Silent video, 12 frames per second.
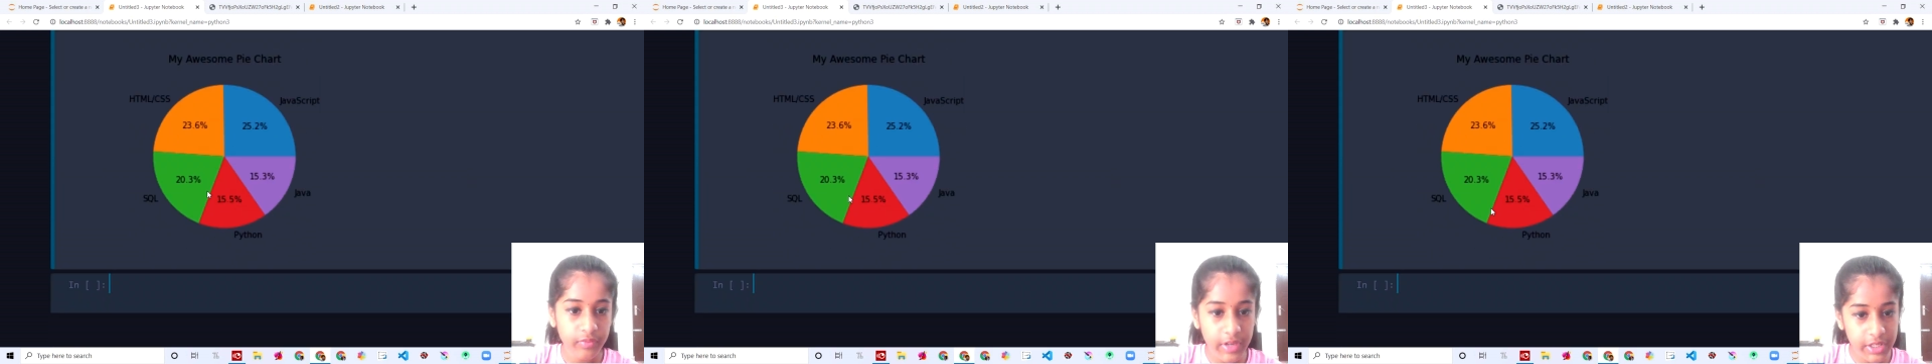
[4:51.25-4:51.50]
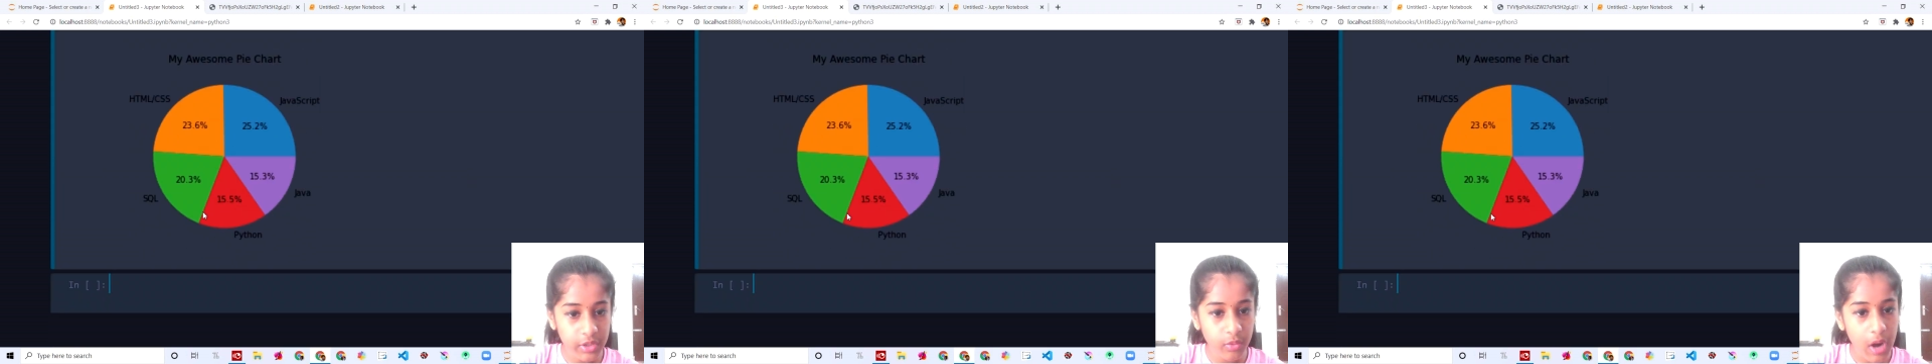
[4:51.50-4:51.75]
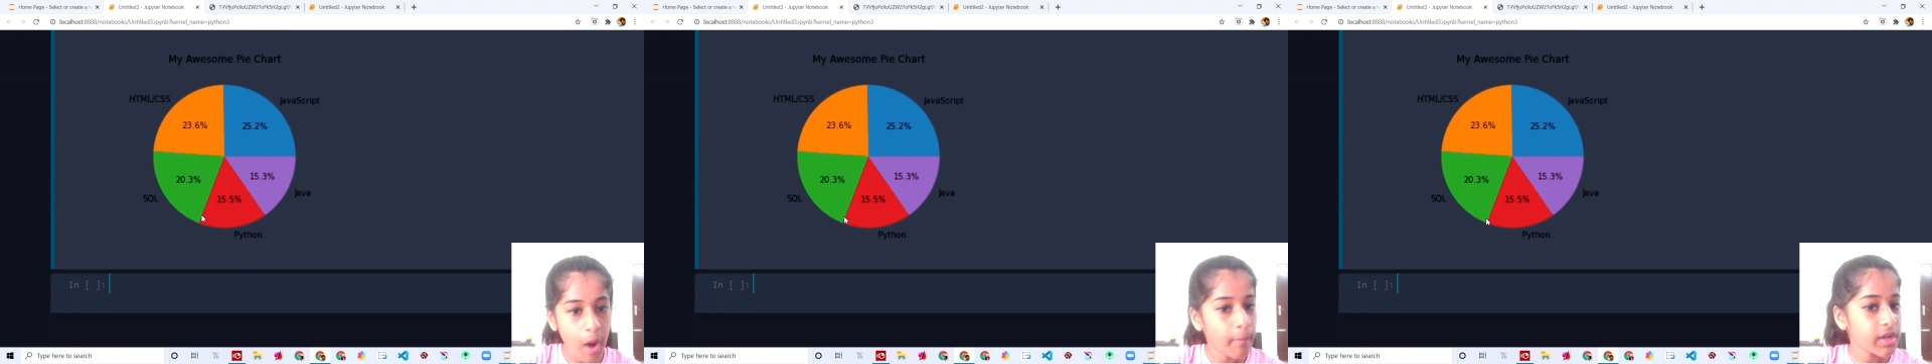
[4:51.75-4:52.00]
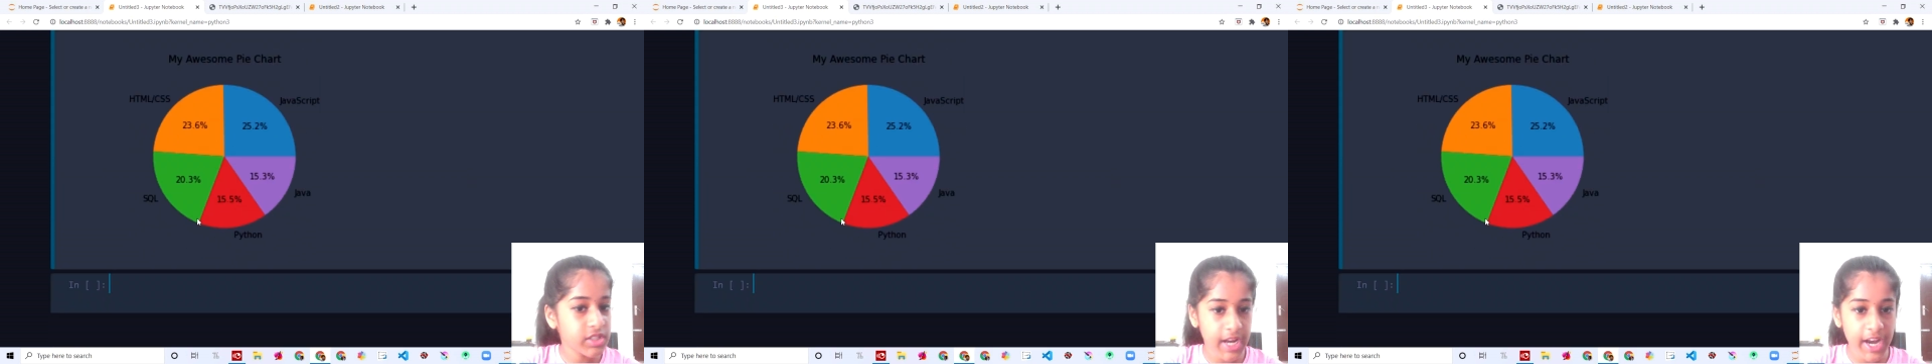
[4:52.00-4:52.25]
How
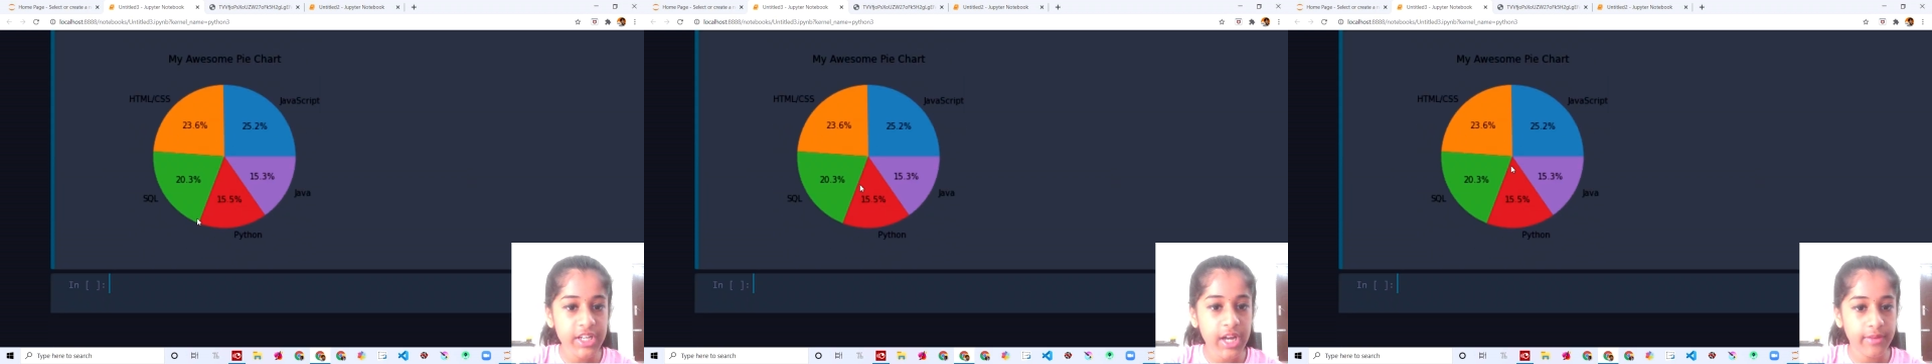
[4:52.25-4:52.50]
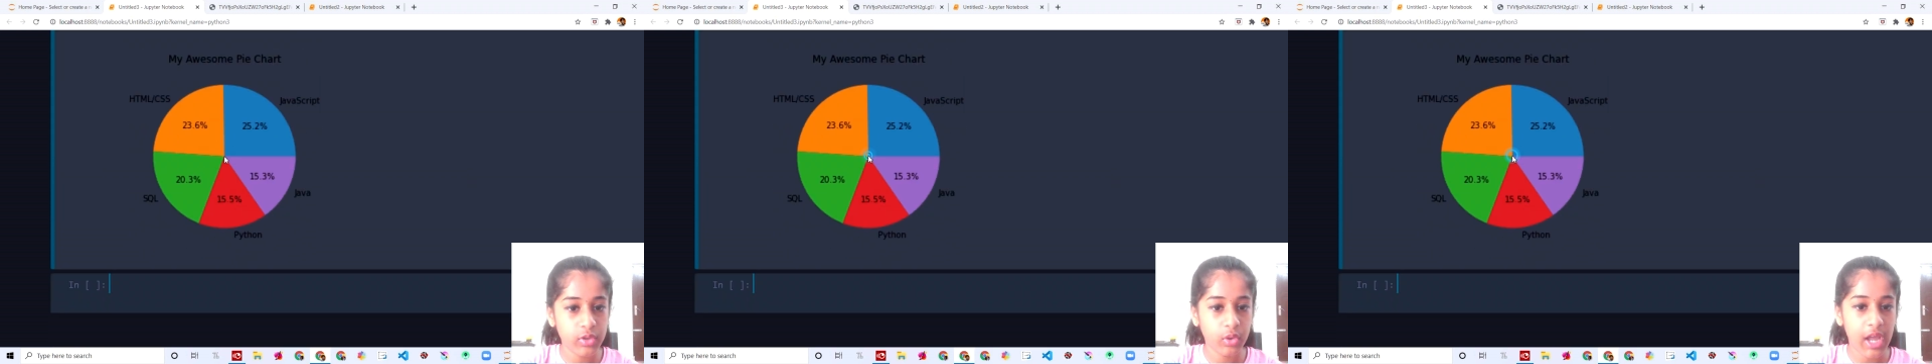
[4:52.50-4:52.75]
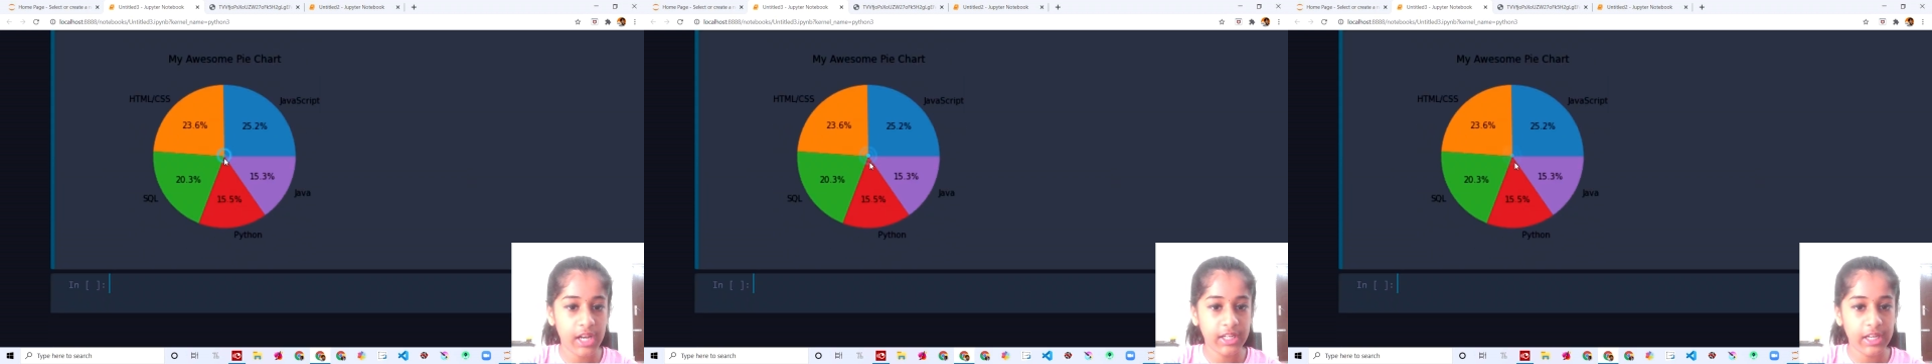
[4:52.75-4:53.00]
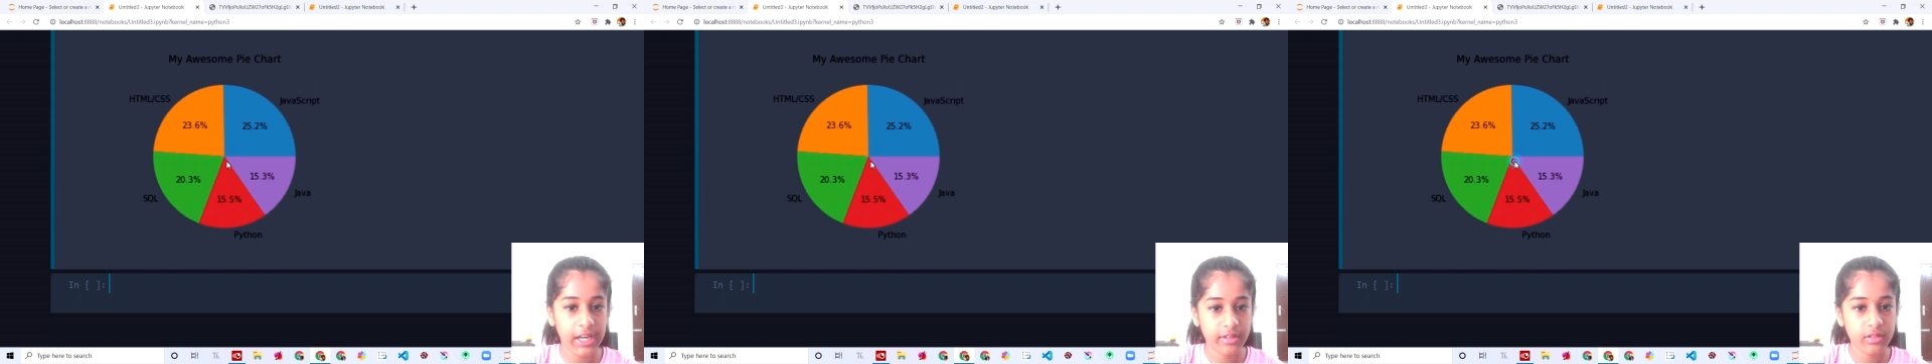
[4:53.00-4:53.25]
much edge you have to
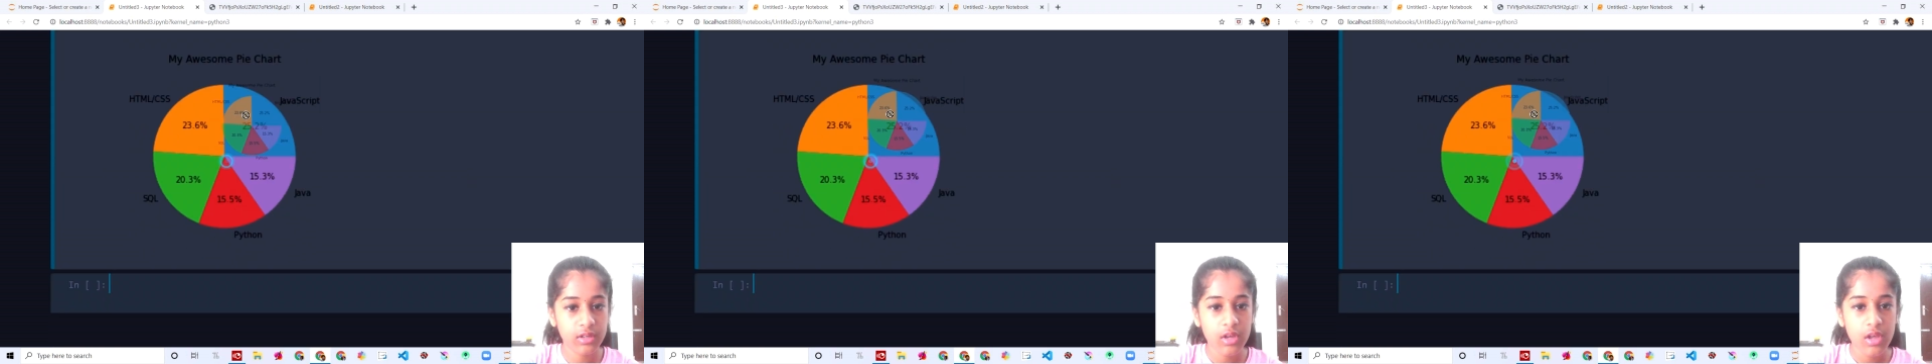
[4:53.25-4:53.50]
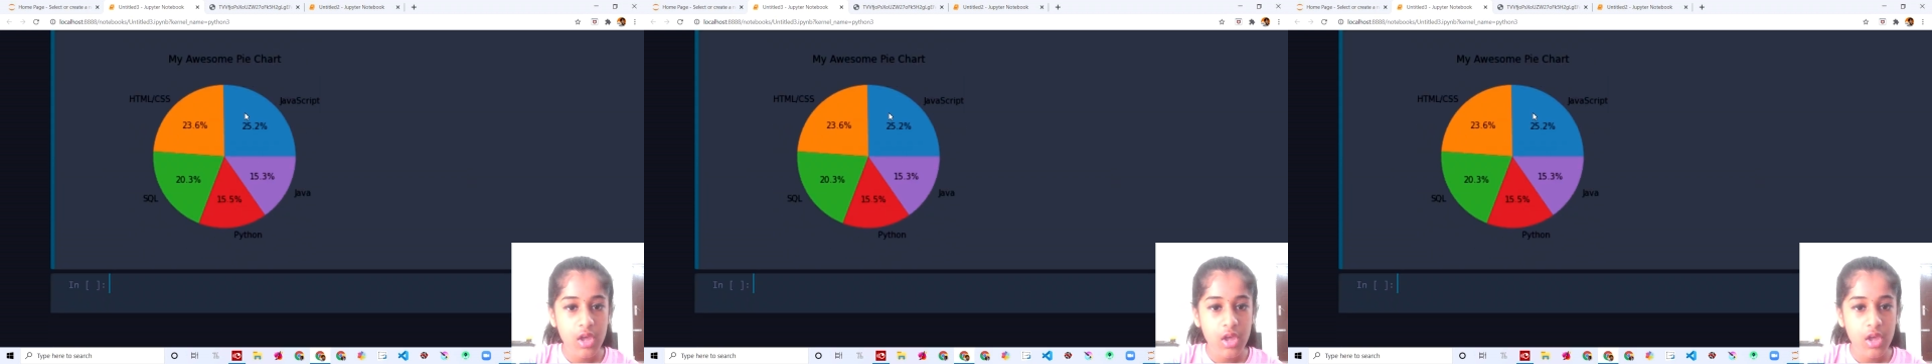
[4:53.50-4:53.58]
calculate.